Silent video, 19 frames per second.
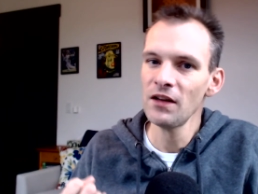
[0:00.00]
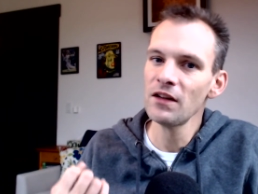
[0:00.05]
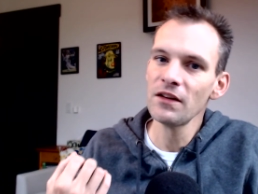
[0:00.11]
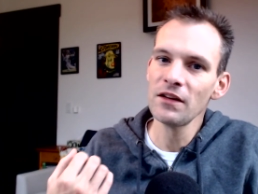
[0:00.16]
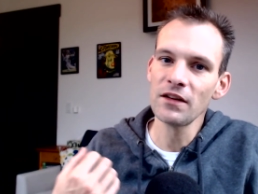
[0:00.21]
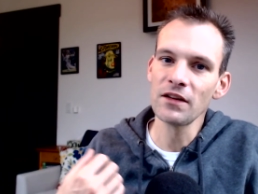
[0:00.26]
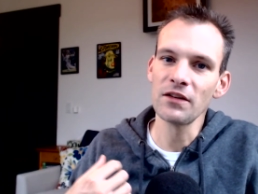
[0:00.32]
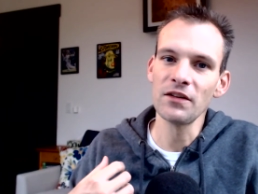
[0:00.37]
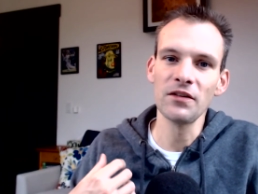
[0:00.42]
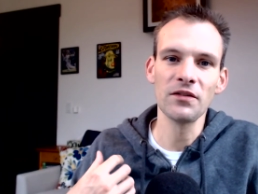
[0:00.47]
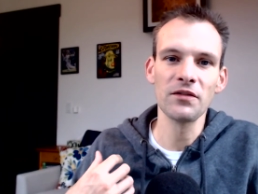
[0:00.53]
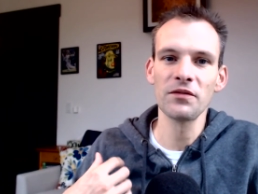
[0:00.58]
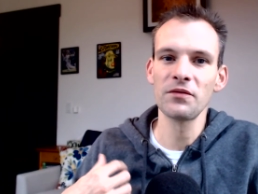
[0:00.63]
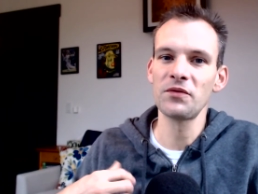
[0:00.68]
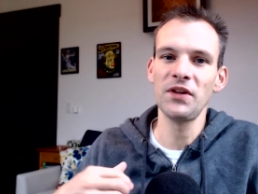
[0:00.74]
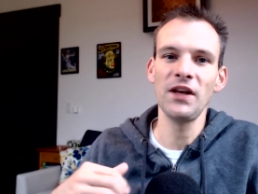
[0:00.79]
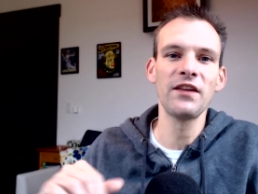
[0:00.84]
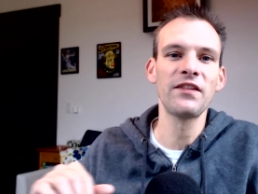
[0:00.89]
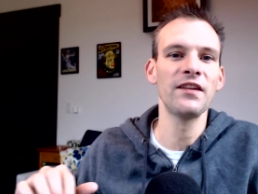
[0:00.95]
you know
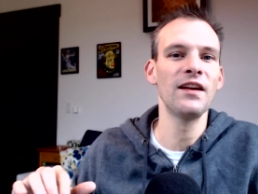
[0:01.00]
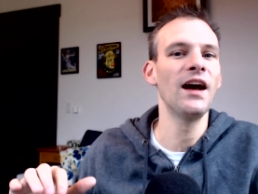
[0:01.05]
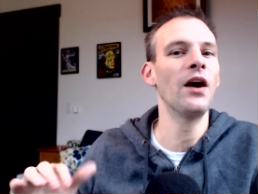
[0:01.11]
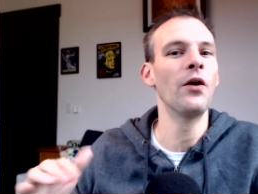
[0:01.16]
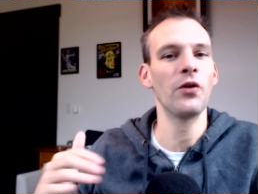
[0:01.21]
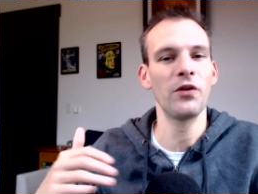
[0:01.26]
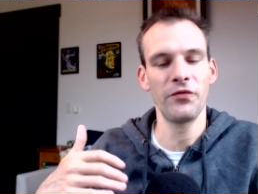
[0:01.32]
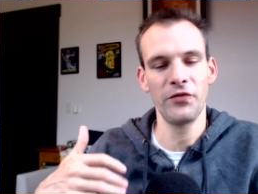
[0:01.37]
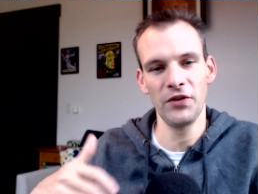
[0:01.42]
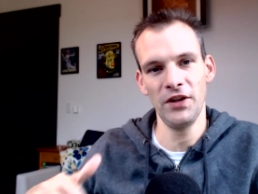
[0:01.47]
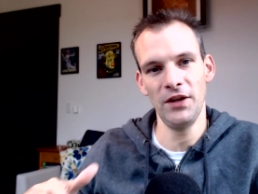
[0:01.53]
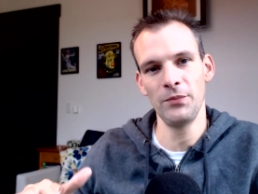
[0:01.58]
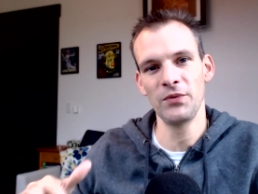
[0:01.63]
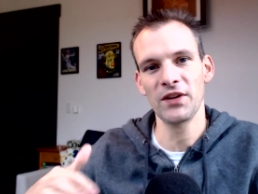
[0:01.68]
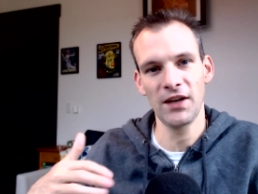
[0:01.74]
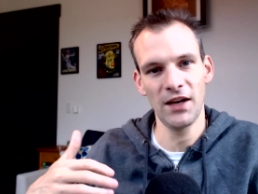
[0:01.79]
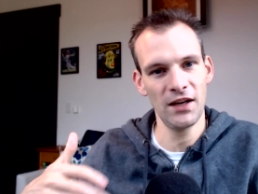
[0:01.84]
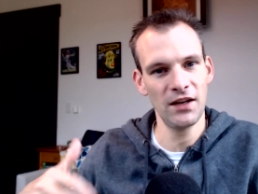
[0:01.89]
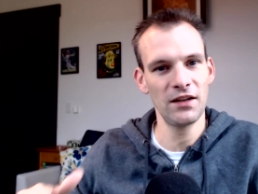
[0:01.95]
it takes an hour for them
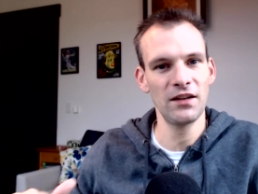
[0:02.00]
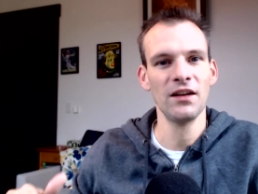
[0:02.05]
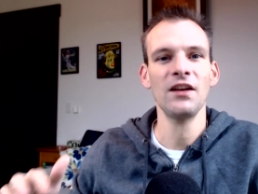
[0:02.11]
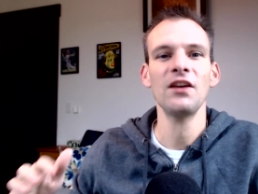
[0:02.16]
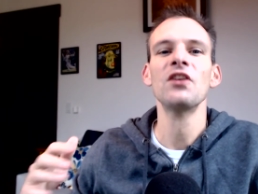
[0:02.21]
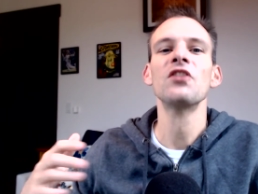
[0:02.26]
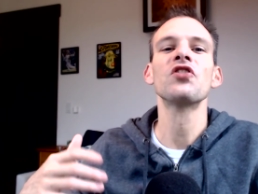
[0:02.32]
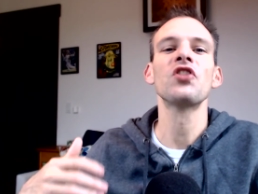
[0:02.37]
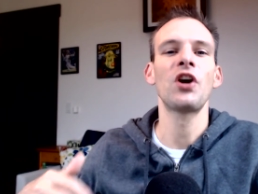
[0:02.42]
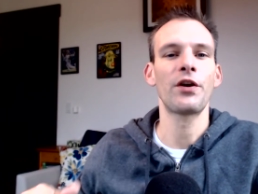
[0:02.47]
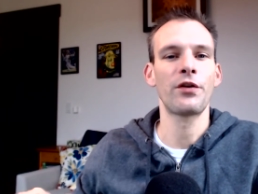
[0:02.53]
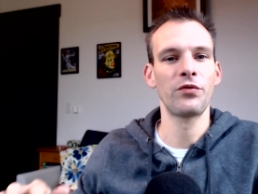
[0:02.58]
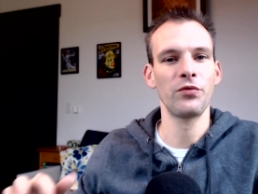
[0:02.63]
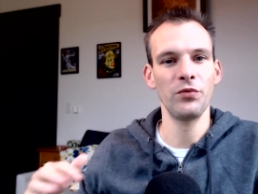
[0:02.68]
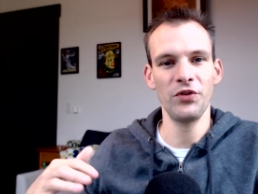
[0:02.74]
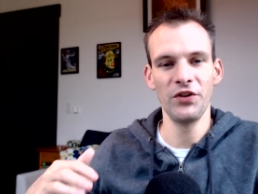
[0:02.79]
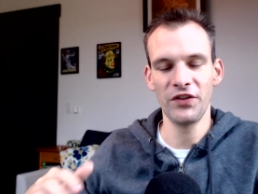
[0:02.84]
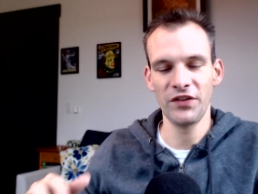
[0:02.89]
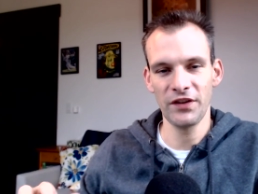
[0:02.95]
to kind of talk
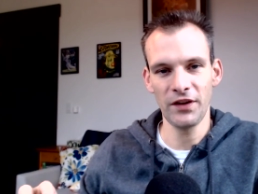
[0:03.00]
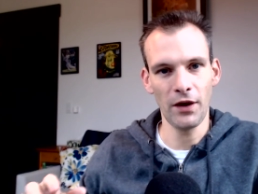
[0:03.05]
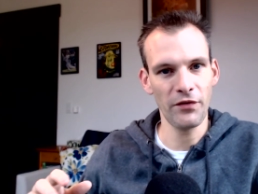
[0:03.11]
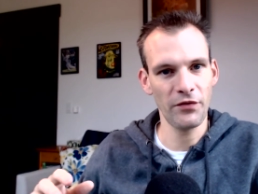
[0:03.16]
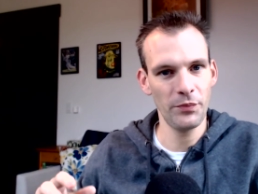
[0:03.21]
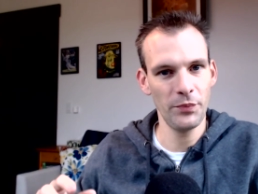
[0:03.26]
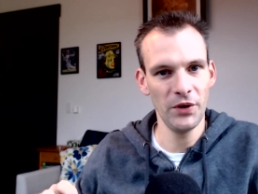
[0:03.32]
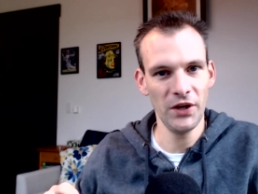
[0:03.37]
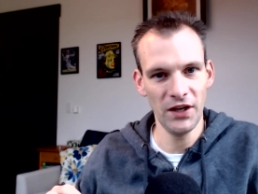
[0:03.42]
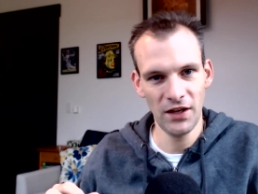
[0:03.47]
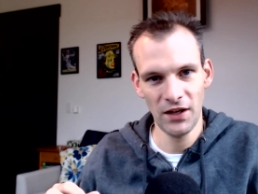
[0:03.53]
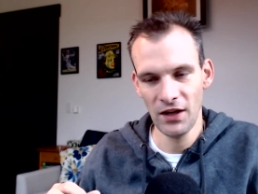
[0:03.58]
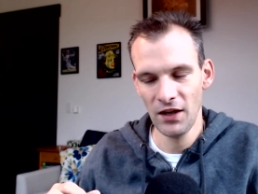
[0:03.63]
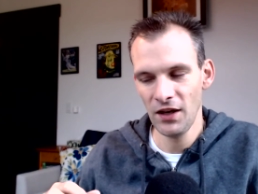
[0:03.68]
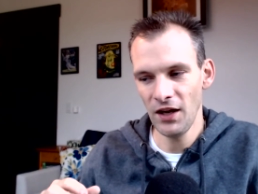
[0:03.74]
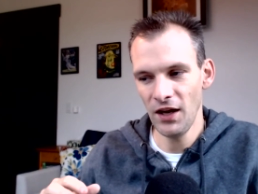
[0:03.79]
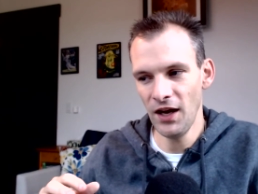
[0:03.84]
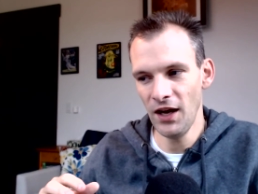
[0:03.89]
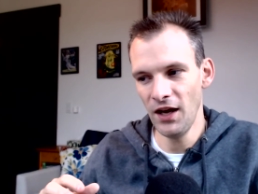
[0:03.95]
through this stuff but
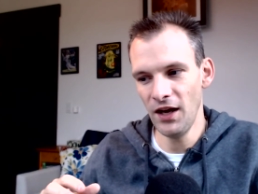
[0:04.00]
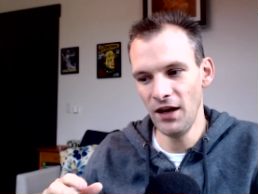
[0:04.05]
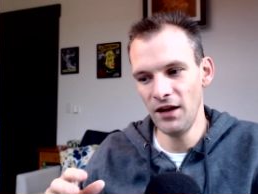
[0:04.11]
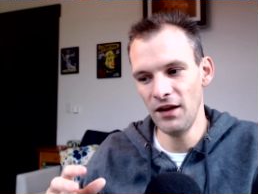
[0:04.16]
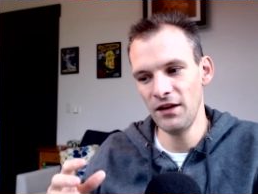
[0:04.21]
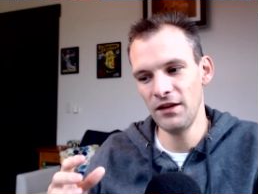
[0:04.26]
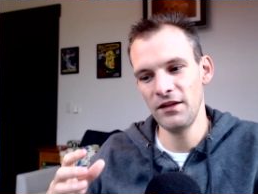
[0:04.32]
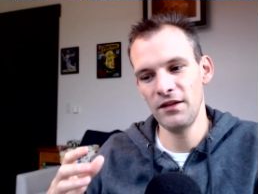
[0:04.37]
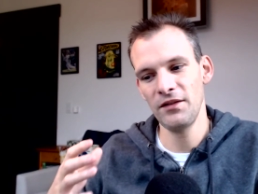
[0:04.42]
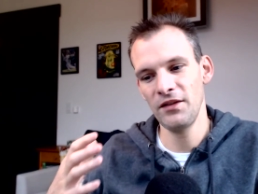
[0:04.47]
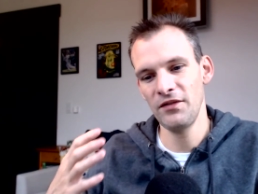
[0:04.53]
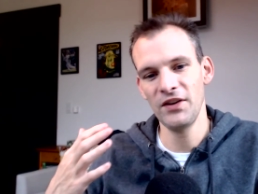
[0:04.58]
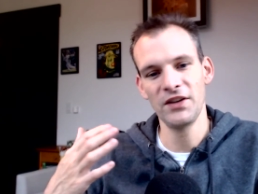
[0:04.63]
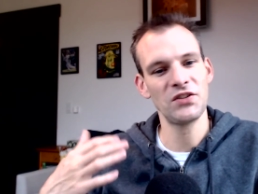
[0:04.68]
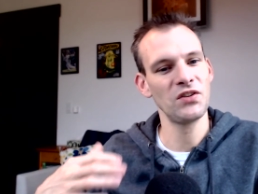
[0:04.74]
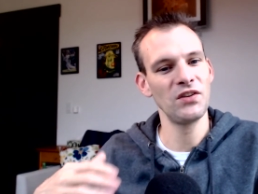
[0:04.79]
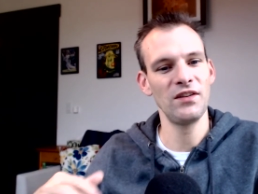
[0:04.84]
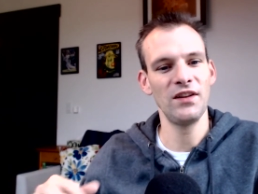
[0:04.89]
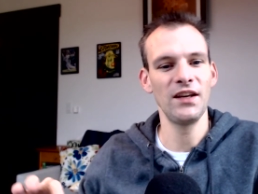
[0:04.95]
uh,
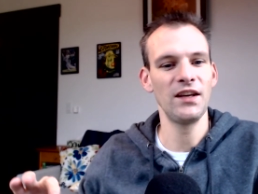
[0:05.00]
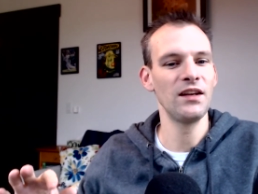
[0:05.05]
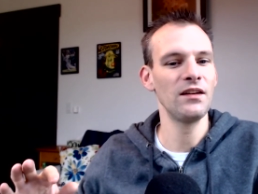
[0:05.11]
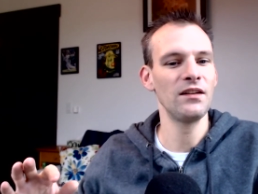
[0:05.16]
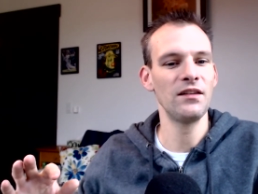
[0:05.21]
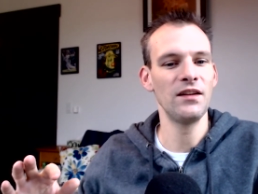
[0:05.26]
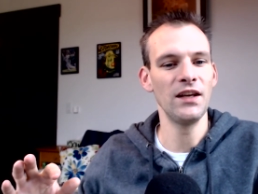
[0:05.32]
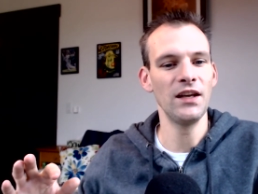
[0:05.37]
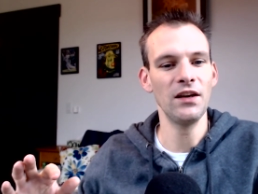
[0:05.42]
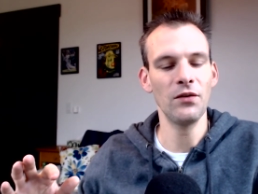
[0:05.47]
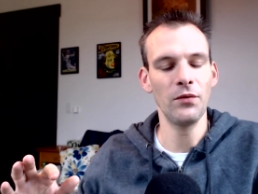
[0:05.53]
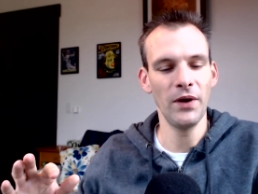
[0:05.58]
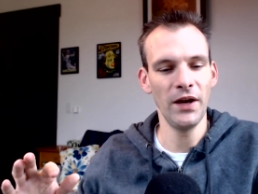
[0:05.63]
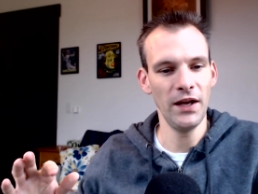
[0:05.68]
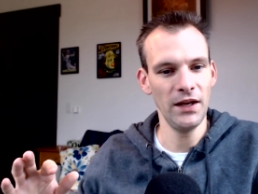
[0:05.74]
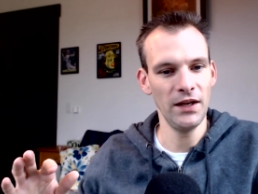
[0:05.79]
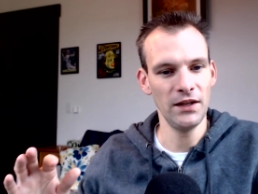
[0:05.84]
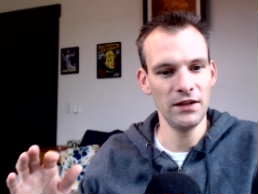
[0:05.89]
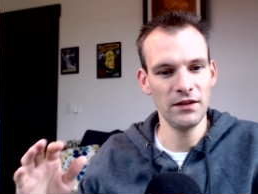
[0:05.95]
eventually they get they get
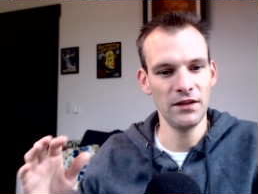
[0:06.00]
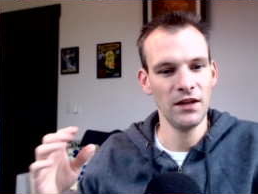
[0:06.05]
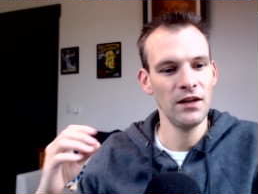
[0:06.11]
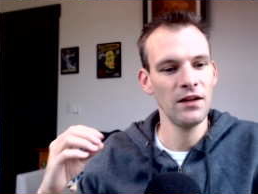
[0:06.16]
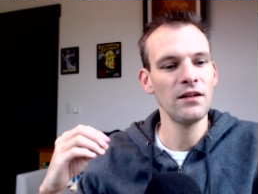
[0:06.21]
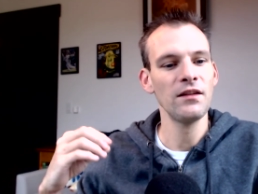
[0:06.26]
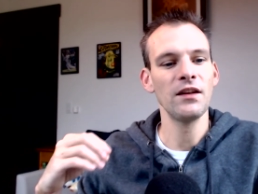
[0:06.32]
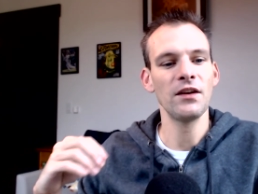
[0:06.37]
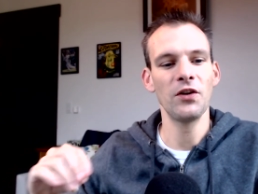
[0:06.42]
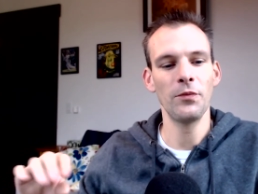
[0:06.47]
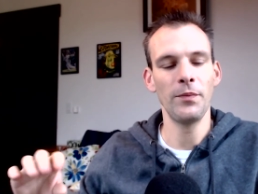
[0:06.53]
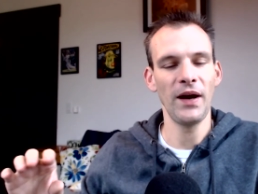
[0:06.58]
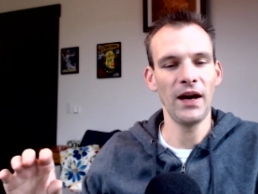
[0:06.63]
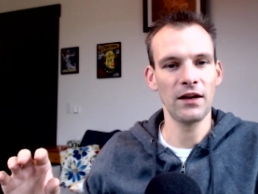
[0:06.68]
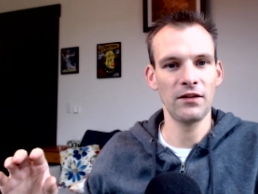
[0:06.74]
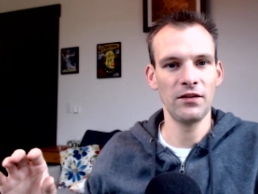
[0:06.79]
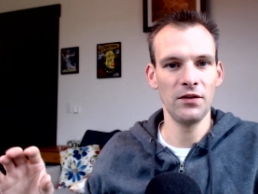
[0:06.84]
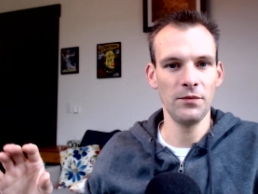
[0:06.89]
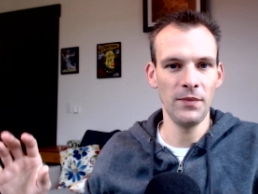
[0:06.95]
away and they go
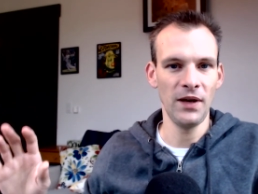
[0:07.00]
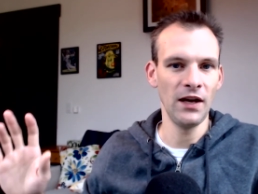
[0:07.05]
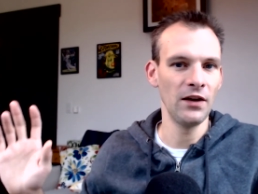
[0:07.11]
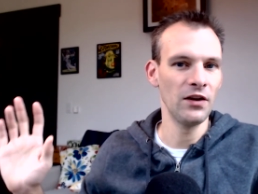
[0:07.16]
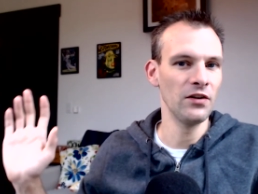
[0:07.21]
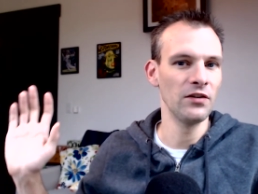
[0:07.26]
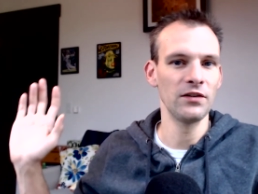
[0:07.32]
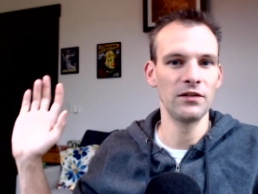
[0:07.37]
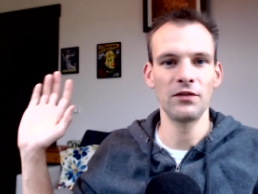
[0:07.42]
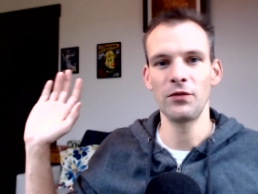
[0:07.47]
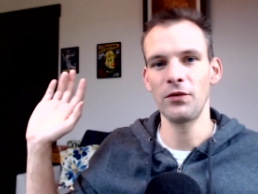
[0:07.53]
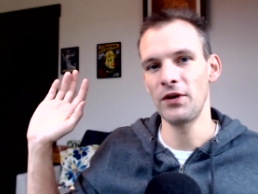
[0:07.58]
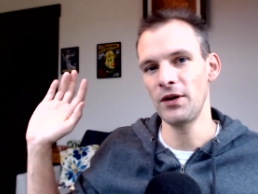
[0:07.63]
back to the manor and lord